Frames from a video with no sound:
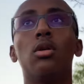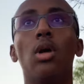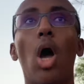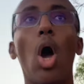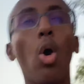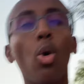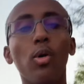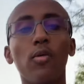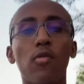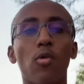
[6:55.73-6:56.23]
I
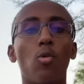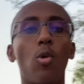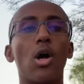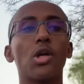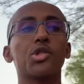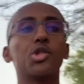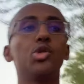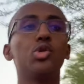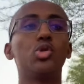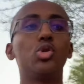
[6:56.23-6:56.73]
don't even
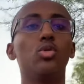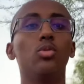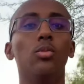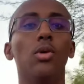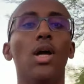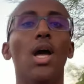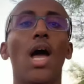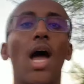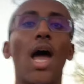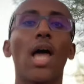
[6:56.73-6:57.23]
watch YouTube.
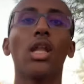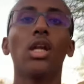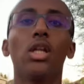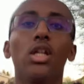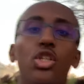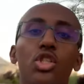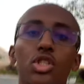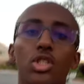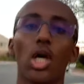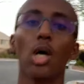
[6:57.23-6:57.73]
I
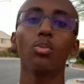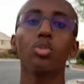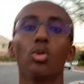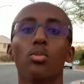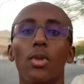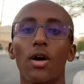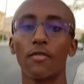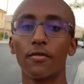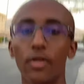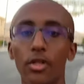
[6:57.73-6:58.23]
literally just upload
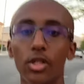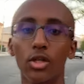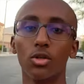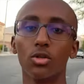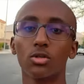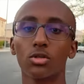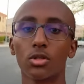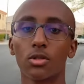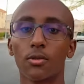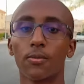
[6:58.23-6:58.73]
my
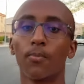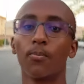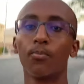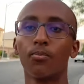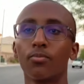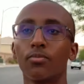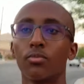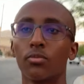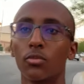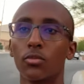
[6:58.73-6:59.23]
videos.
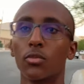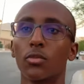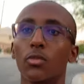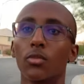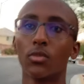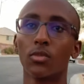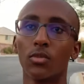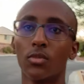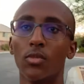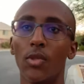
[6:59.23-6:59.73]

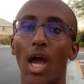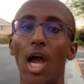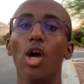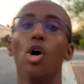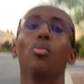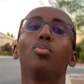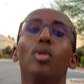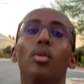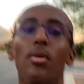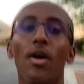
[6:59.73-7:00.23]
I
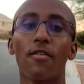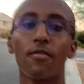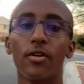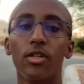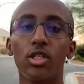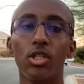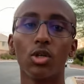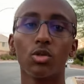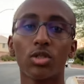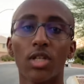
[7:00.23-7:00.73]
upload my
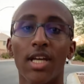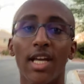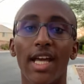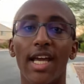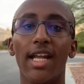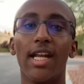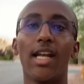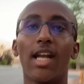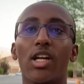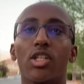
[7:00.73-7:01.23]
videos
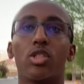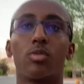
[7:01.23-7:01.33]
and then I